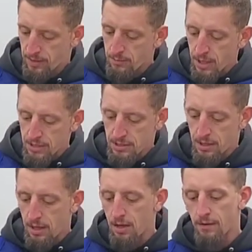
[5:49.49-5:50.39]
much
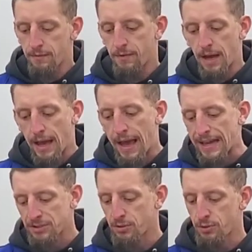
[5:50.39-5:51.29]
of a
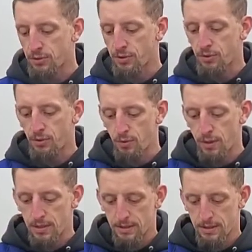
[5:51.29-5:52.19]
hassle to do
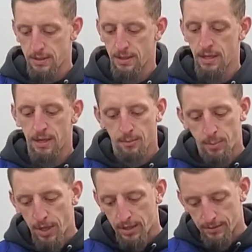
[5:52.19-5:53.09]
this,
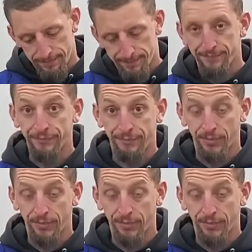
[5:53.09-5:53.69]
but